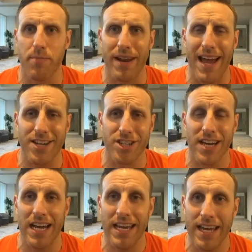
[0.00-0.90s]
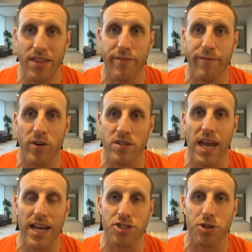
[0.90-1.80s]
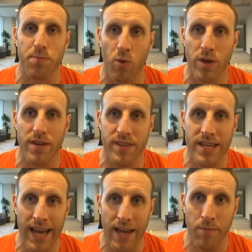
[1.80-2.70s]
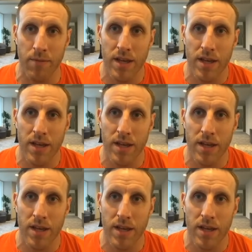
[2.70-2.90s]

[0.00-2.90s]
but I actually got hit the first extra point of the game.